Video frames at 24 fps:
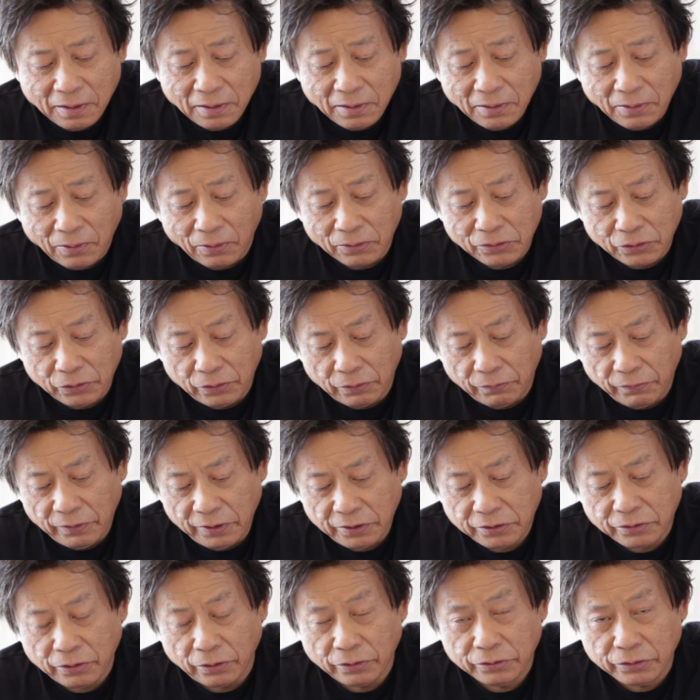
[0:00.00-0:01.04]
or doing
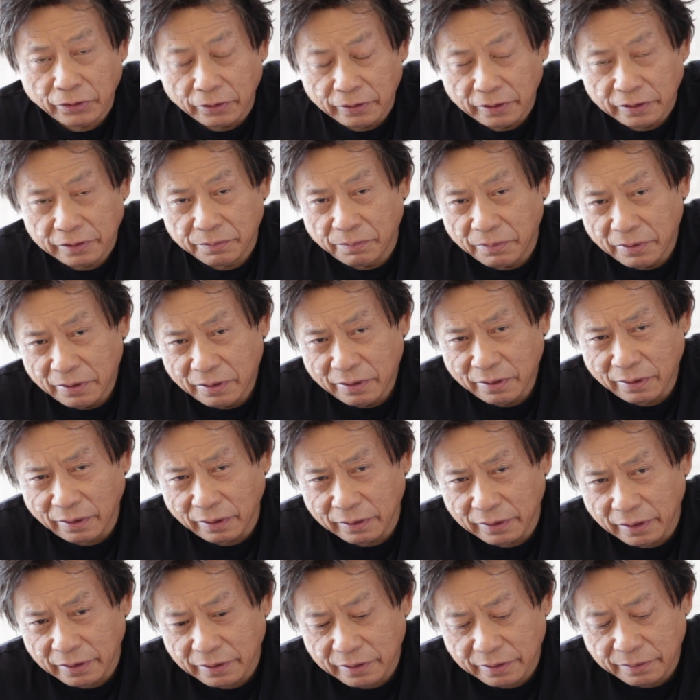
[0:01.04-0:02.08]
research on
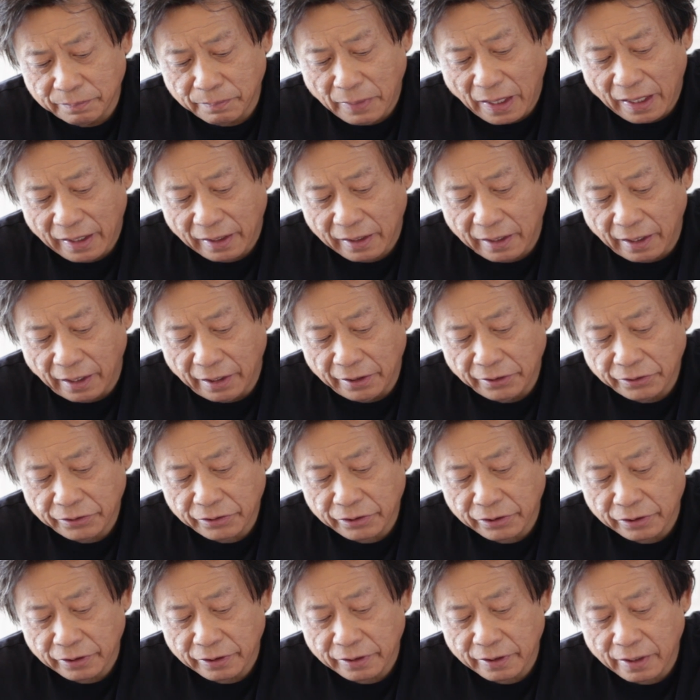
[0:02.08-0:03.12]
this
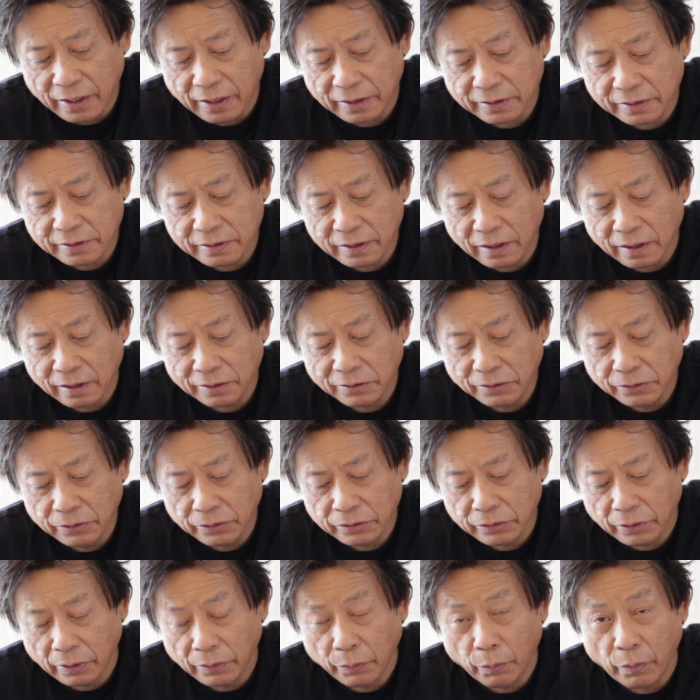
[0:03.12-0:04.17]
medication that
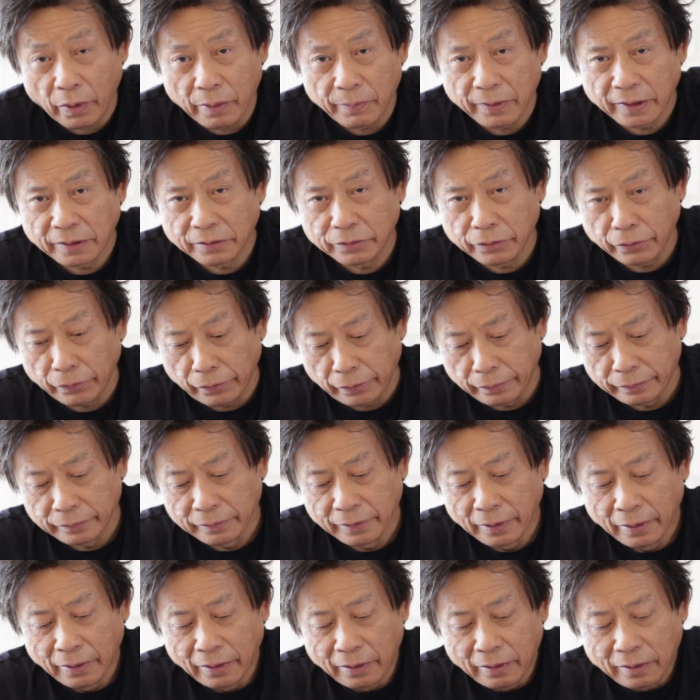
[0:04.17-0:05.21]
used on women
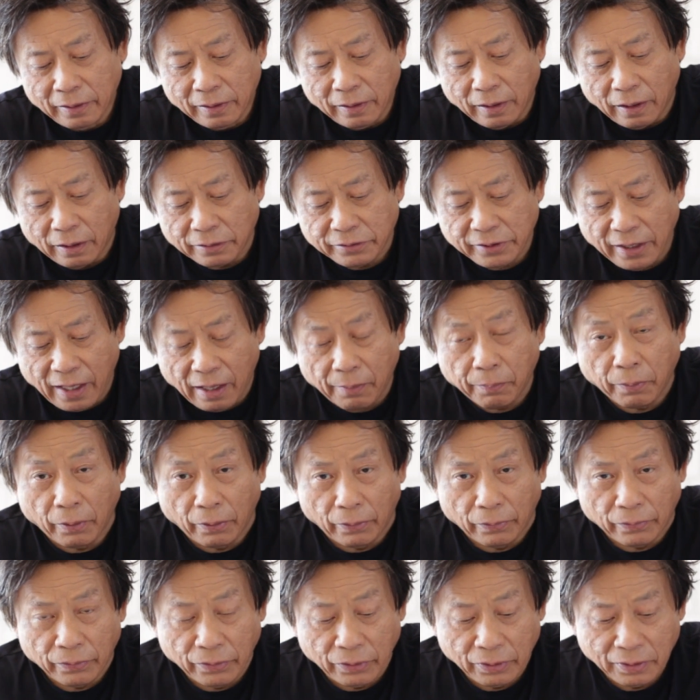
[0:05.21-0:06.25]
during
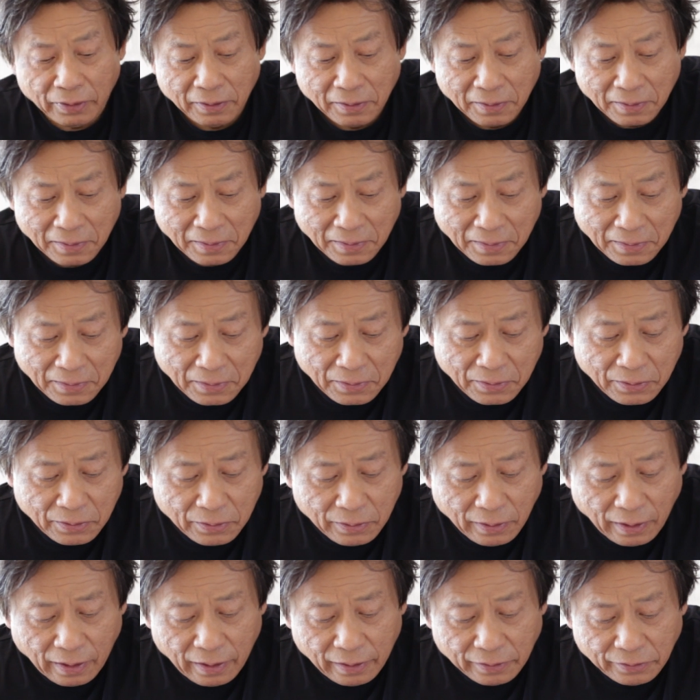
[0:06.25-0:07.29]
childbirth.
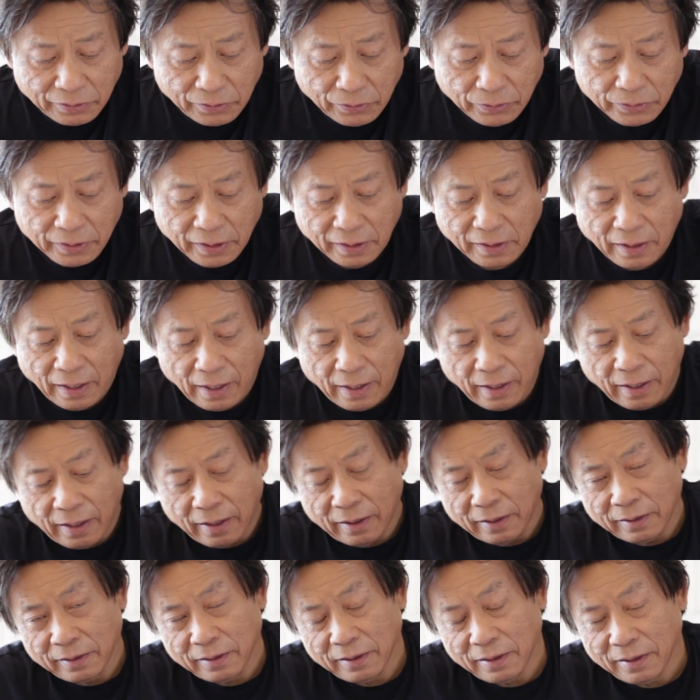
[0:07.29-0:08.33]
And using
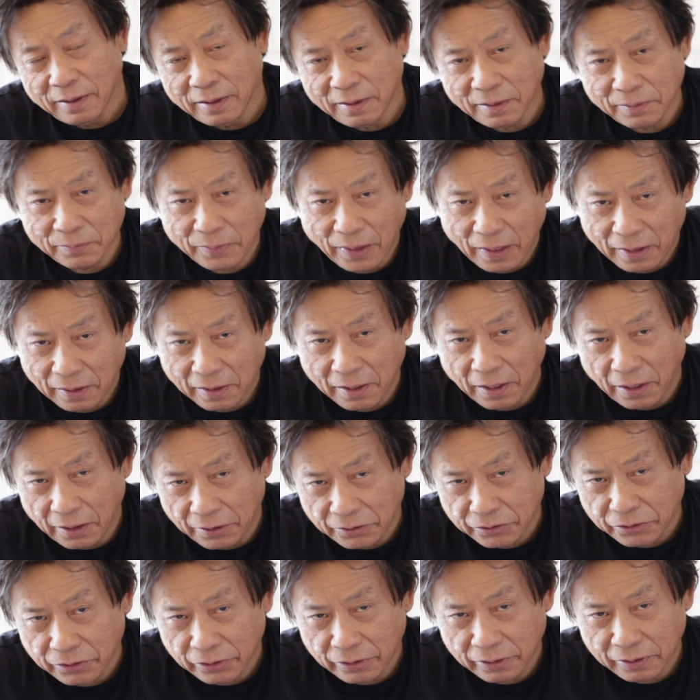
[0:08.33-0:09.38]
that
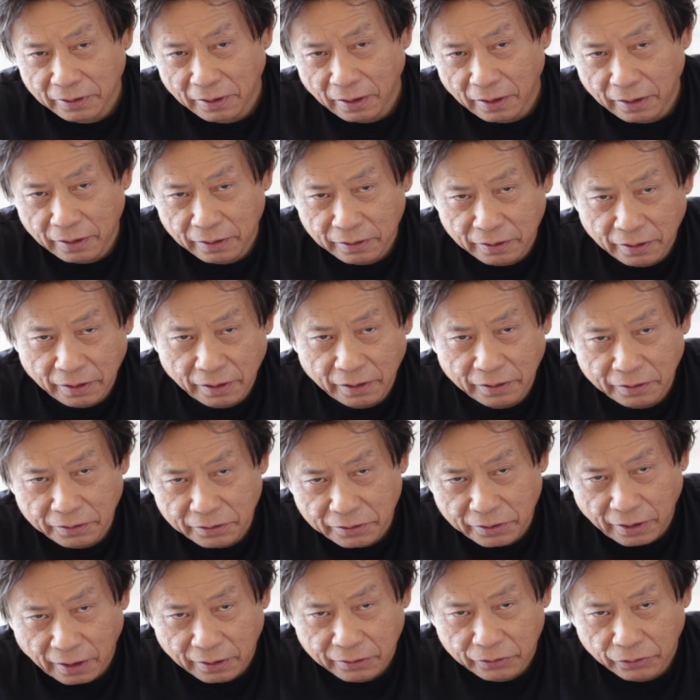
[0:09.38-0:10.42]
medication and
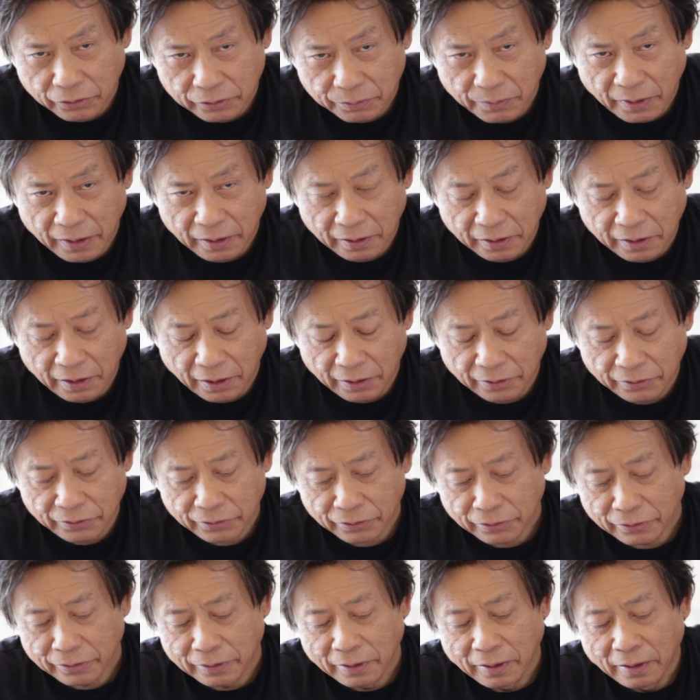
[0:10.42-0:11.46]
inject those
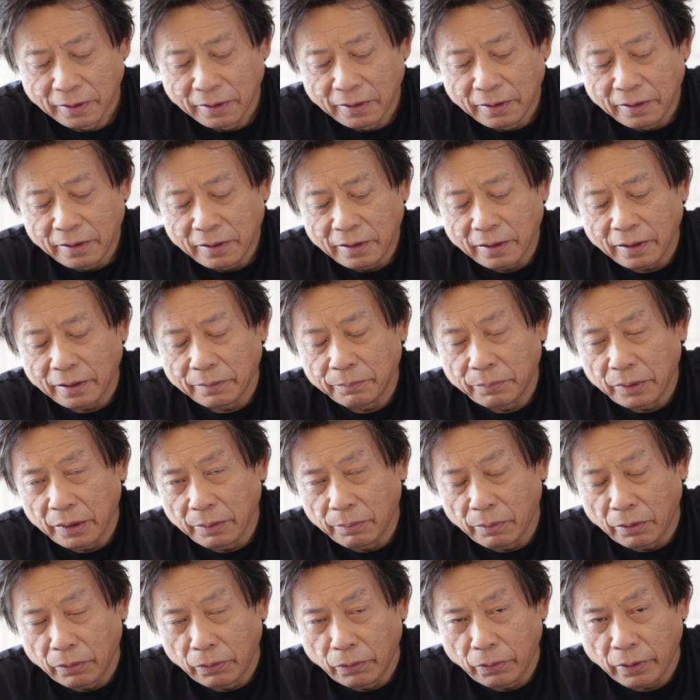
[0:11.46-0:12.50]
medication in
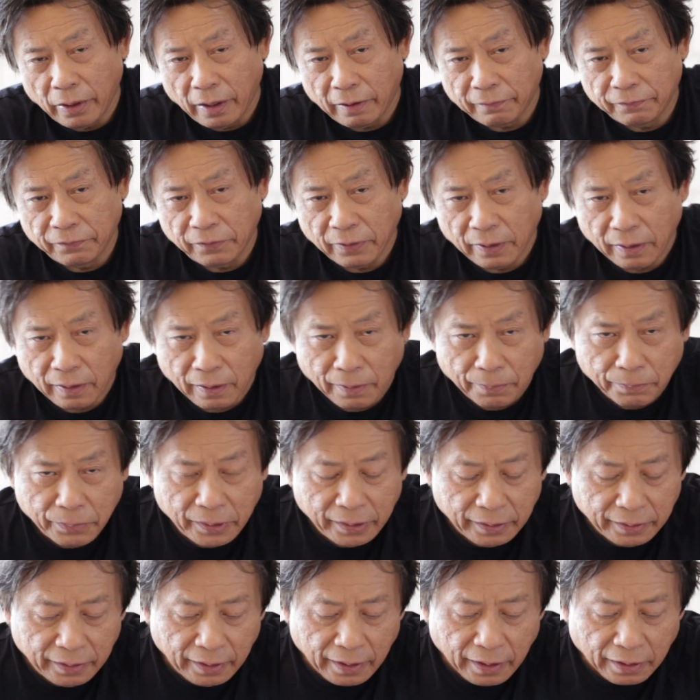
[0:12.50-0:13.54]
people who have
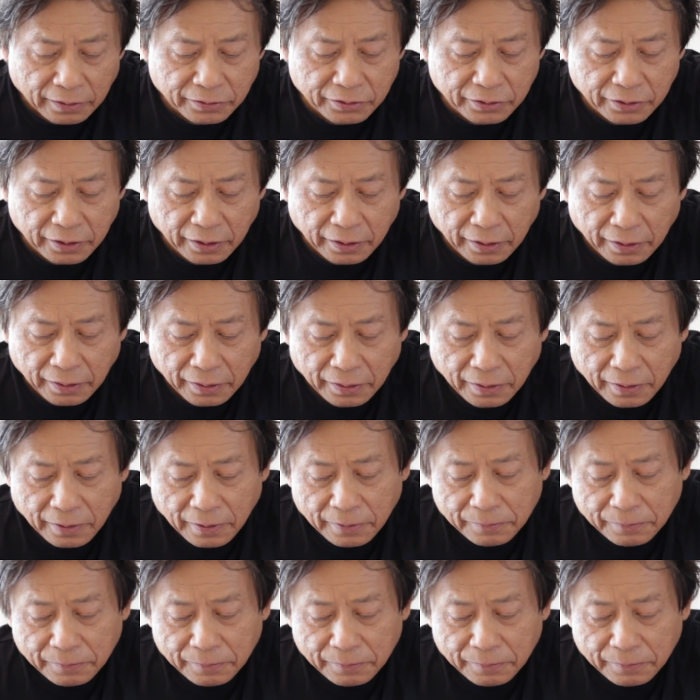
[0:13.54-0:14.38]
PTSD.